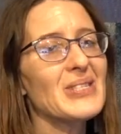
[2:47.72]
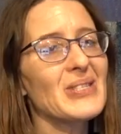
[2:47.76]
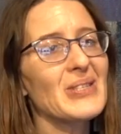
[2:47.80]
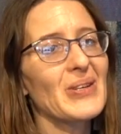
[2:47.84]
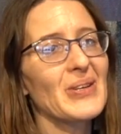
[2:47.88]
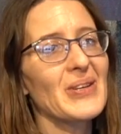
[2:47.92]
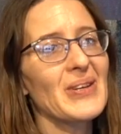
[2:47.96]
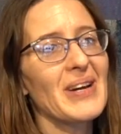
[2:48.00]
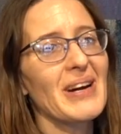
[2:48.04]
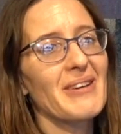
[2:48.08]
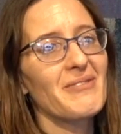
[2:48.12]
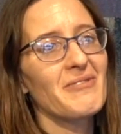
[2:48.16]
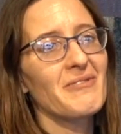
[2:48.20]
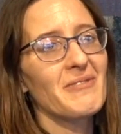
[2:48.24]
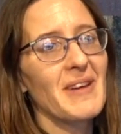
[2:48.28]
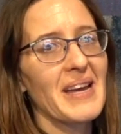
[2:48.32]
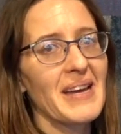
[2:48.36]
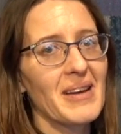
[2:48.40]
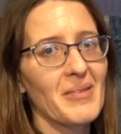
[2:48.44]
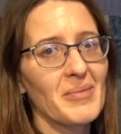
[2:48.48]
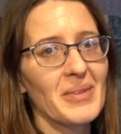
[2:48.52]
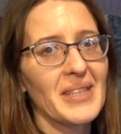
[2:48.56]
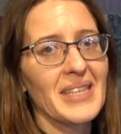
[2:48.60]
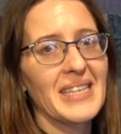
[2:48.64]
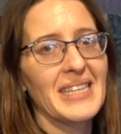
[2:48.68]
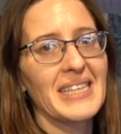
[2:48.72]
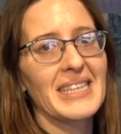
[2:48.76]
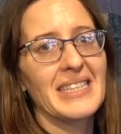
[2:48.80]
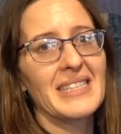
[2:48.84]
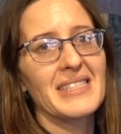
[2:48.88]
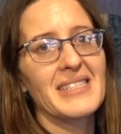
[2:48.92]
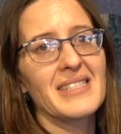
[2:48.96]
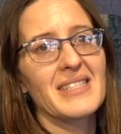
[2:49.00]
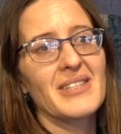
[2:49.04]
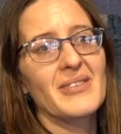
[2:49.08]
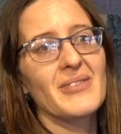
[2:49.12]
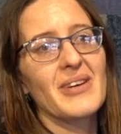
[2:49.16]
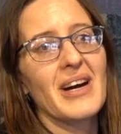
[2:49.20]
So you have
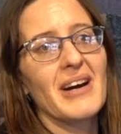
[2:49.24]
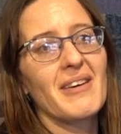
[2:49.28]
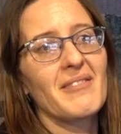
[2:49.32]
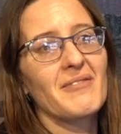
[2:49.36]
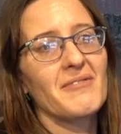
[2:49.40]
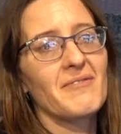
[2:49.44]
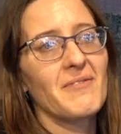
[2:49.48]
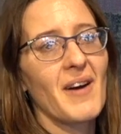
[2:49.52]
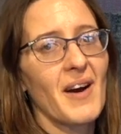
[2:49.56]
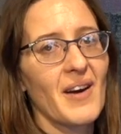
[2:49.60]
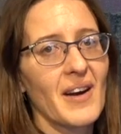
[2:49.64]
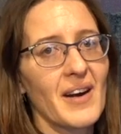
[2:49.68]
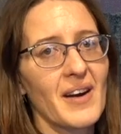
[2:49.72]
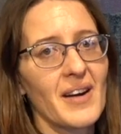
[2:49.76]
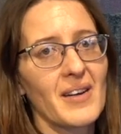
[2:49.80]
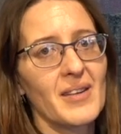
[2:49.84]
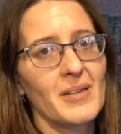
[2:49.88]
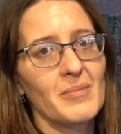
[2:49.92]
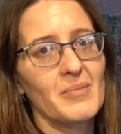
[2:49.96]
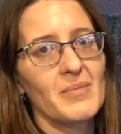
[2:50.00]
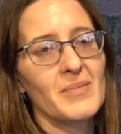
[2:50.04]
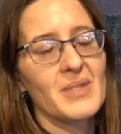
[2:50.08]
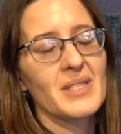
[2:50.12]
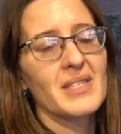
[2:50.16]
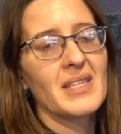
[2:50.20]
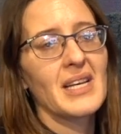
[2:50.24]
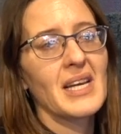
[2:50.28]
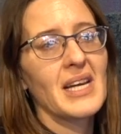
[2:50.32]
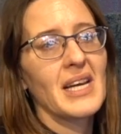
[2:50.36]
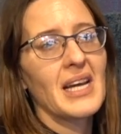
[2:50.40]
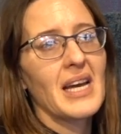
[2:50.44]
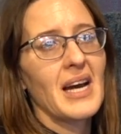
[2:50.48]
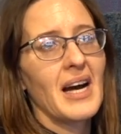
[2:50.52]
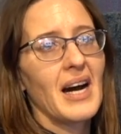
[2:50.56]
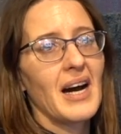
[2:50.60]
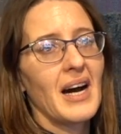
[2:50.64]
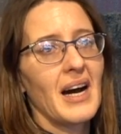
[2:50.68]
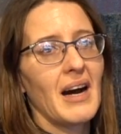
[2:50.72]
families, you have farms,
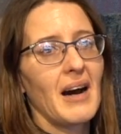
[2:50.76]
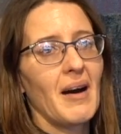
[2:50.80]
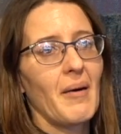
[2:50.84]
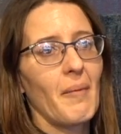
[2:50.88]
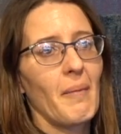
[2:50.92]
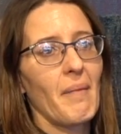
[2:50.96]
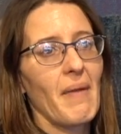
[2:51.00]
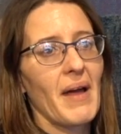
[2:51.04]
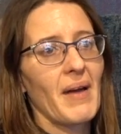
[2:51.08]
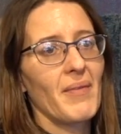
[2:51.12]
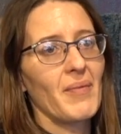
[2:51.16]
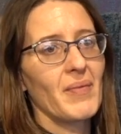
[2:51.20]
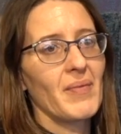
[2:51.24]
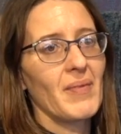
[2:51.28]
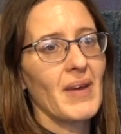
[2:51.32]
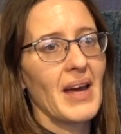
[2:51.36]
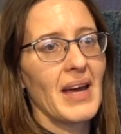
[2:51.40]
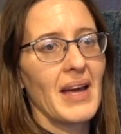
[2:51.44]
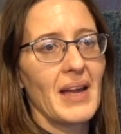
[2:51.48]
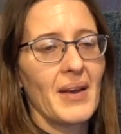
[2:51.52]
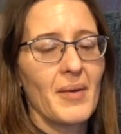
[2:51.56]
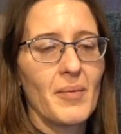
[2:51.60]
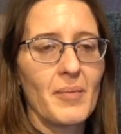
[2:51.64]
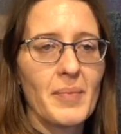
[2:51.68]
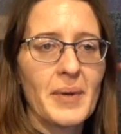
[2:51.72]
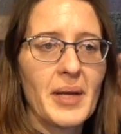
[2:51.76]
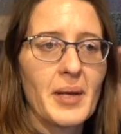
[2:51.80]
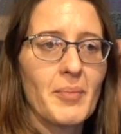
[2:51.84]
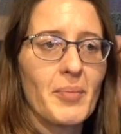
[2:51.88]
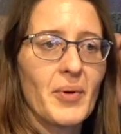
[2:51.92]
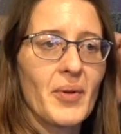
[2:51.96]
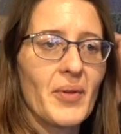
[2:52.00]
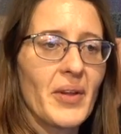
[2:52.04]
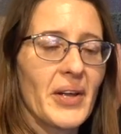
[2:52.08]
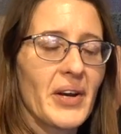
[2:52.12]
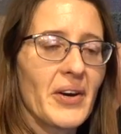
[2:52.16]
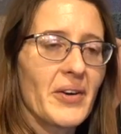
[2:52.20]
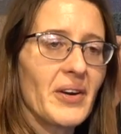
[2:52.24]
and
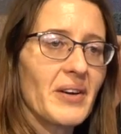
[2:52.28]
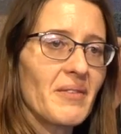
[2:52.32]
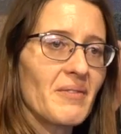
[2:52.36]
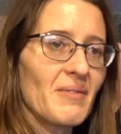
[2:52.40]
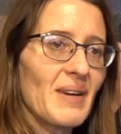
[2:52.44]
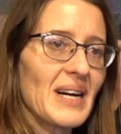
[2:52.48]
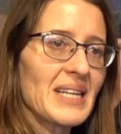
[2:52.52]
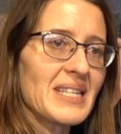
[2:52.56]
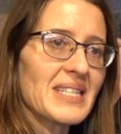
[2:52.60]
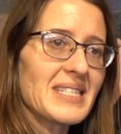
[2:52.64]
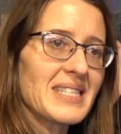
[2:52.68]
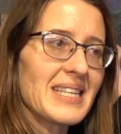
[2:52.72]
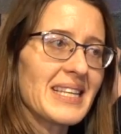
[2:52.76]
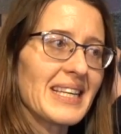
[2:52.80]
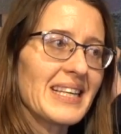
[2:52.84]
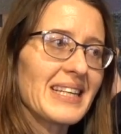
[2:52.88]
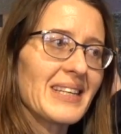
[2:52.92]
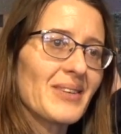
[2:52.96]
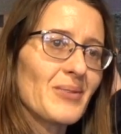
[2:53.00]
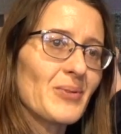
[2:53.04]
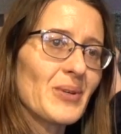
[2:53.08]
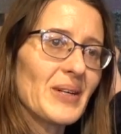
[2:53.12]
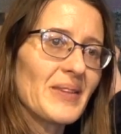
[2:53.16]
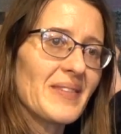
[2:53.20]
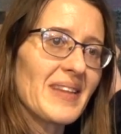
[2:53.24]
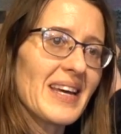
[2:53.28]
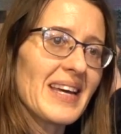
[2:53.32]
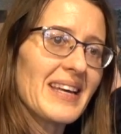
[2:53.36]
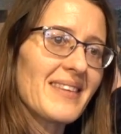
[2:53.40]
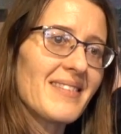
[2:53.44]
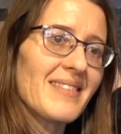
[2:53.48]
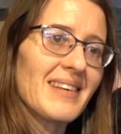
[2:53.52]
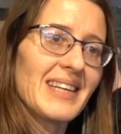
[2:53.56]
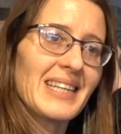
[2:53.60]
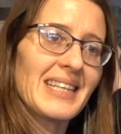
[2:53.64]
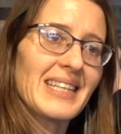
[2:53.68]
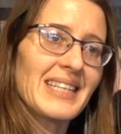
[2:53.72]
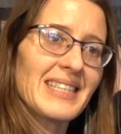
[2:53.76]
people that are investing in what they
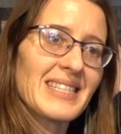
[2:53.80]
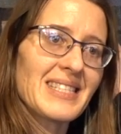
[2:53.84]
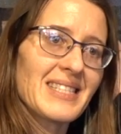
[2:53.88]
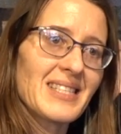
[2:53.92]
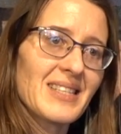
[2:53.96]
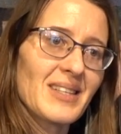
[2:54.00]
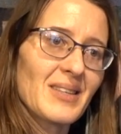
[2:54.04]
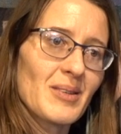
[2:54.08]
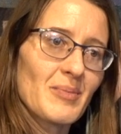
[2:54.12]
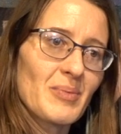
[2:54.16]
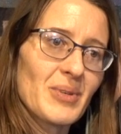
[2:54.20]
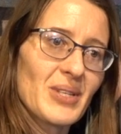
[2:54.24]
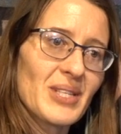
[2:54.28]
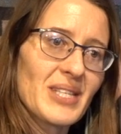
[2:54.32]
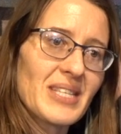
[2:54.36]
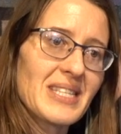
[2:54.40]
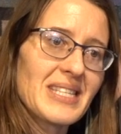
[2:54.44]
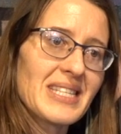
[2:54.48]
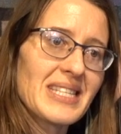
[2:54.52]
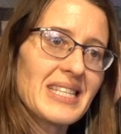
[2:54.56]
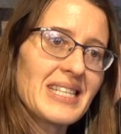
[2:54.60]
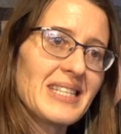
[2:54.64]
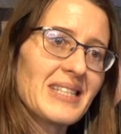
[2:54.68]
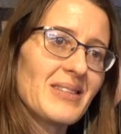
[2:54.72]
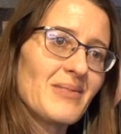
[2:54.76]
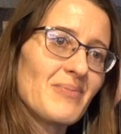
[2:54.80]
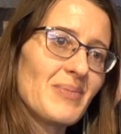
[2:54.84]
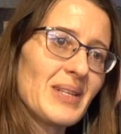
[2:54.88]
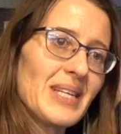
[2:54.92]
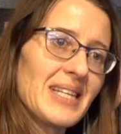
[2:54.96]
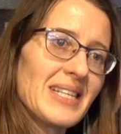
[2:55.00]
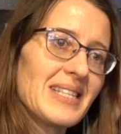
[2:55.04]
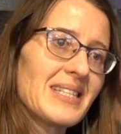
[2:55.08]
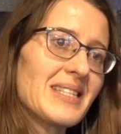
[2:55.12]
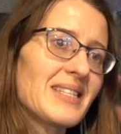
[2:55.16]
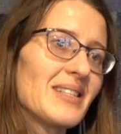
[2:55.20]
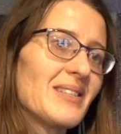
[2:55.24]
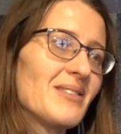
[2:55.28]
think is a pristine
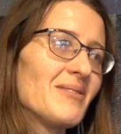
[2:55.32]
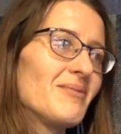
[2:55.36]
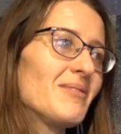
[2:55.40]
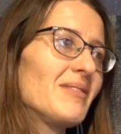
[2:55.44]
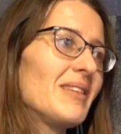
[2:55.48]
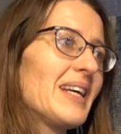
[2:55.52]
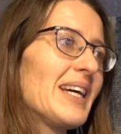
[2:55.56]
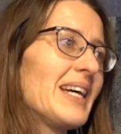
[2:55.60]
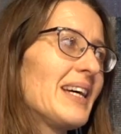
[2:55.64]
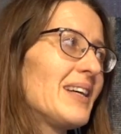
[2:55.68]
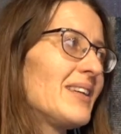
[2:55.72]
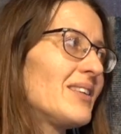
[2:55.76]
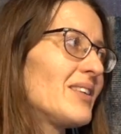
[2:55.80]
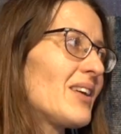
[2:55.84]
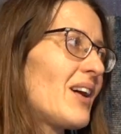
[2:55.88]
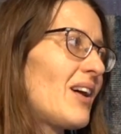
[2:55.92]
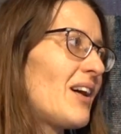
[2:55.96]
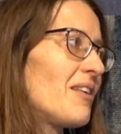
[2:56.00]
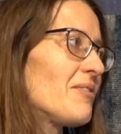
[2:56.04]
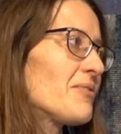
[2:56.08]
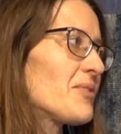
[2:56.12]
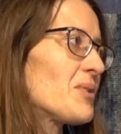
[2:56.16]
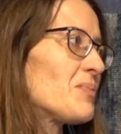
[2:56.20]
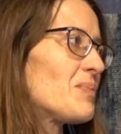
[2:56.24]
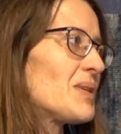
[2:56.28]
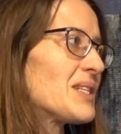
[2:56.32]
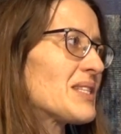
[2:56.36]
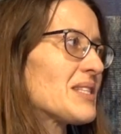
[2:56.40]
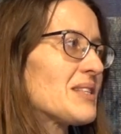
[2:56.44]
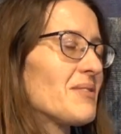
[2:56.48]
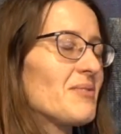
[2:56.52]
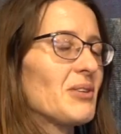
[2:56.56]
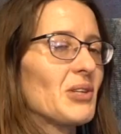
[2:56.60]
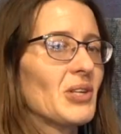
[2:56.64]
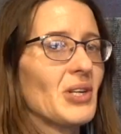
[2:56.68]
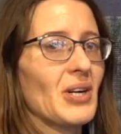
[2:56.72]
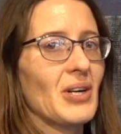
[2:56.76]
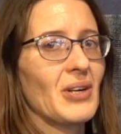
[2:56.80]
piece of land off the
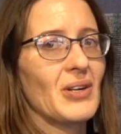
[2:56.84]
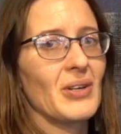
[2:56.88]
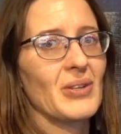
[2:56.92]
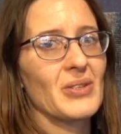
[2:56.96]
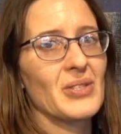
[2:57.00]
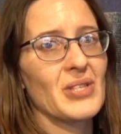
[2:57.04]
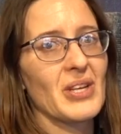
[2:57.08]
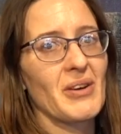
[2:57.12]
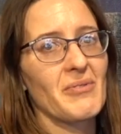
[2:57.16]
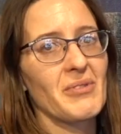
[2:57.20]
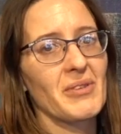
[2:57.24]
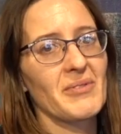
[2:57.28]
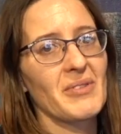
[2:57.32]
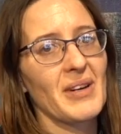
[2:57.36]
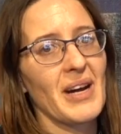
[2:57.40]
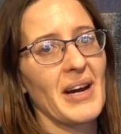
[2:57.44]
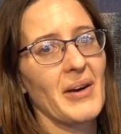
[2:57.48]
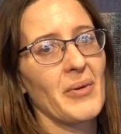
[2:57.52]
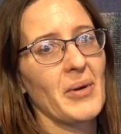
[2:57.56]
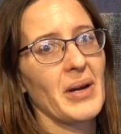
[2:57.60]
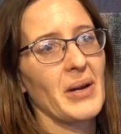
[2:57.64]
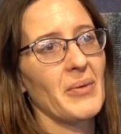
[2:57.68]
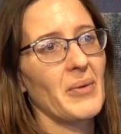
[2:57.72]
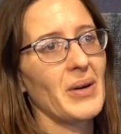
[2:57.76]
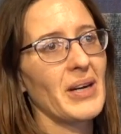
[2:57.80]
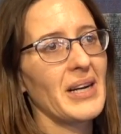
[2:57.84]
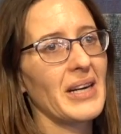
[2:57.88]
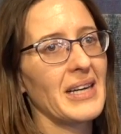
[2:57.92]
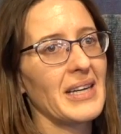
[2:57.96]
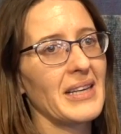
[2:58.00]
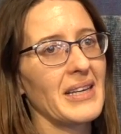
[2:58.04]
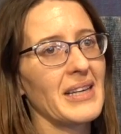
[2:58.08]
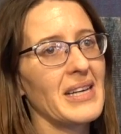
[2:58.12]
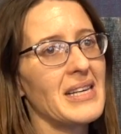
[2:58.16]
Pacific coast, off of Highway 1,